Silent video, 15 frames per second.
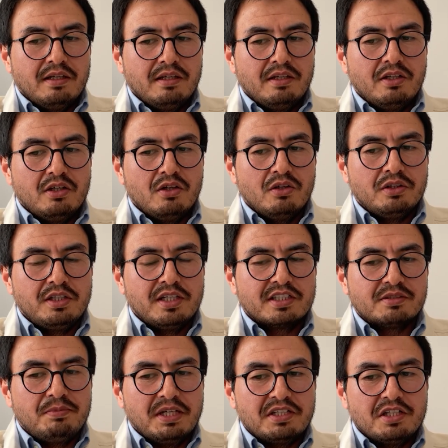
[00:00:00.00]
the
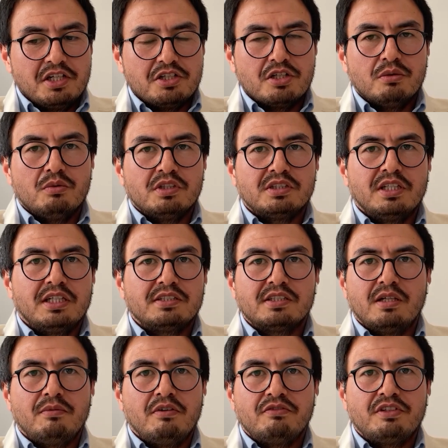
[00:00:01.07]
expectation was that
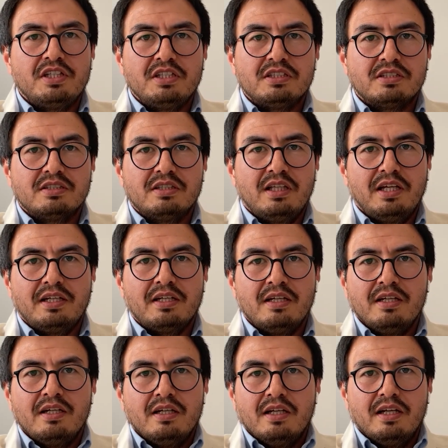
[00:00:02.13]
some of these like
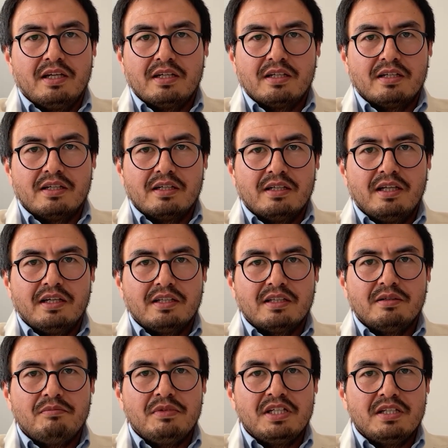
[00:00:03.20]

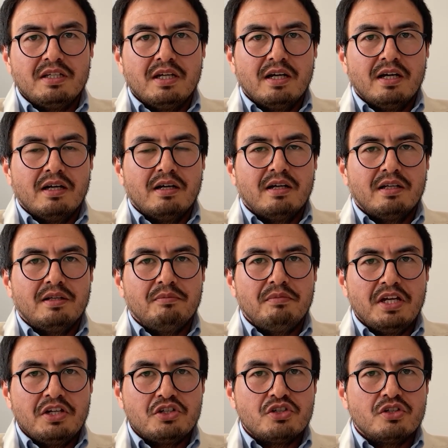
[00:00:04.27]
the media, the
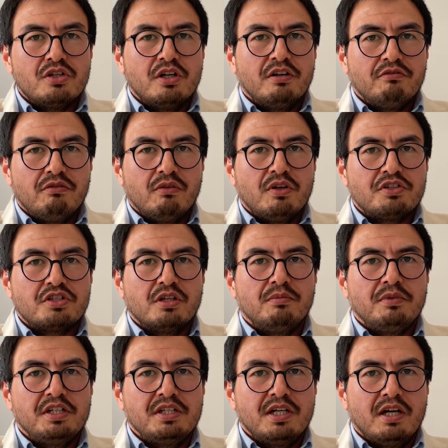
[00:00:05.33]
major influential
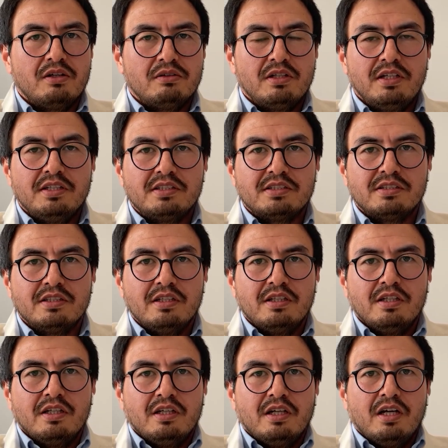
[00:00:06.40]
media outlets
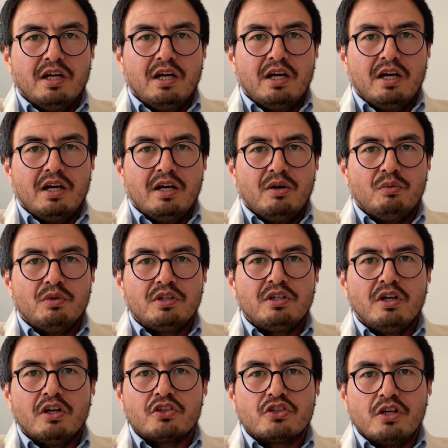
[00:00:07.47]
would
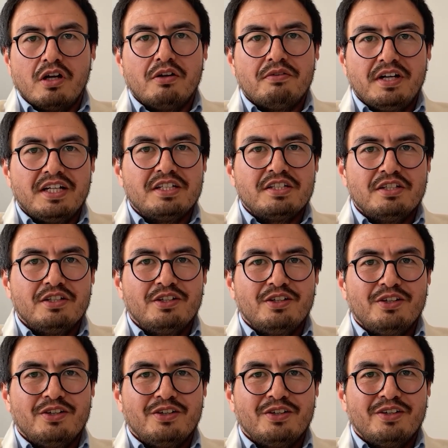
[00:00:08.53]
not tolerate
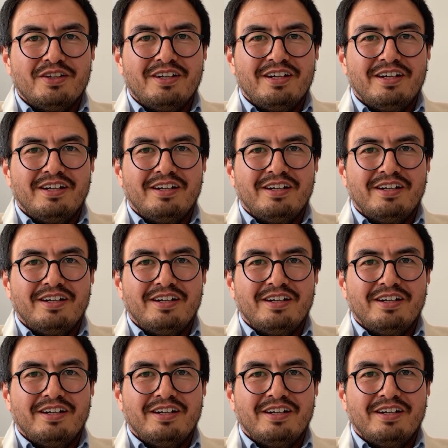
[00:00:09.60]
an